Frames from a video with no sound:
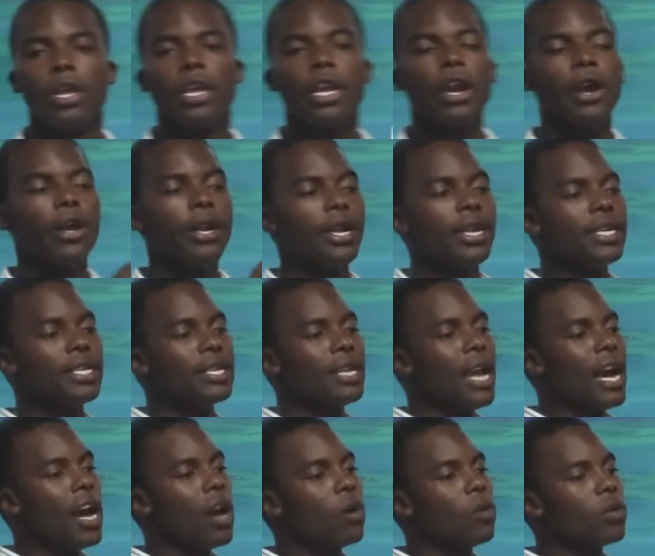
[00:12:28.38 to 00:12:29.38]
here it is
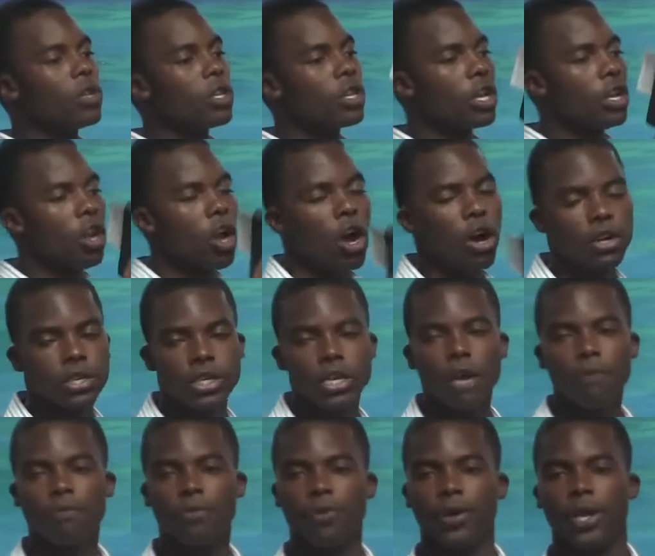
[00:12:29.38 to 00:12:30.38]
now, the long
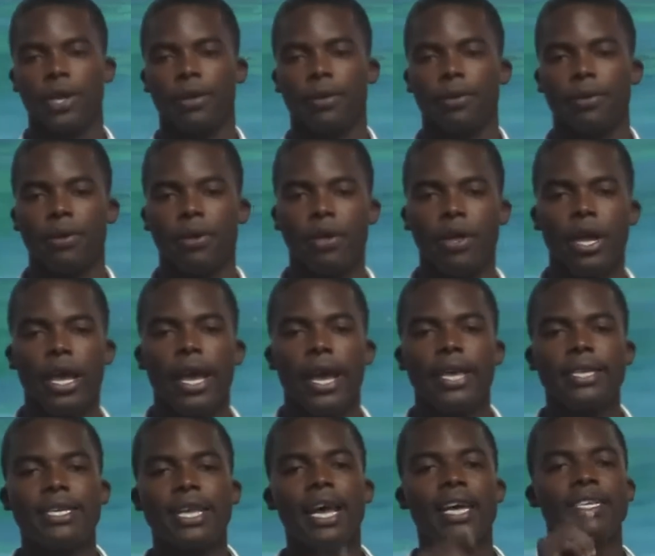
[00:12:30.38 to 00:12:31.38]
suffering.
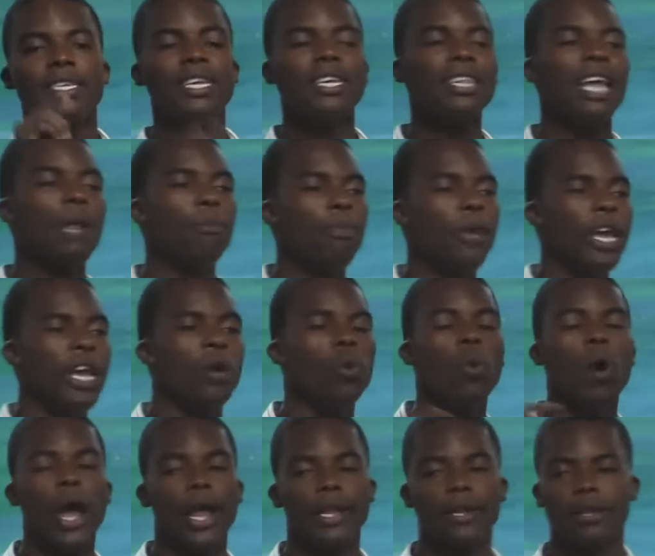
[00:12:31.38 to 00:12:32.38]
It says, he that being
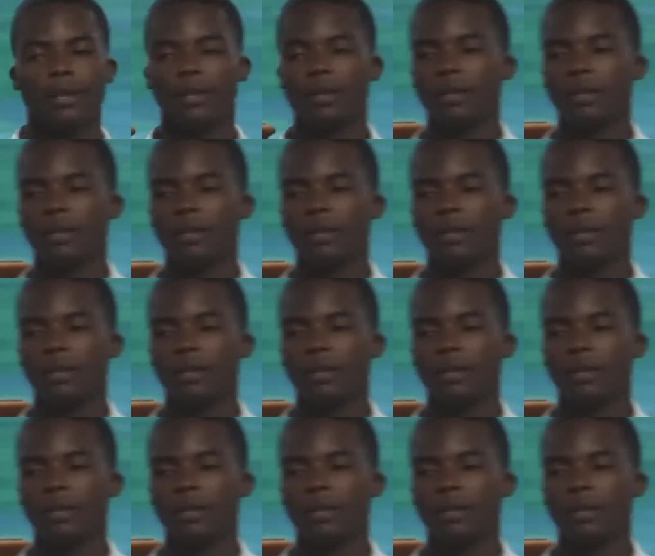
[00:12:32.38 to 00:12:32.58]
what?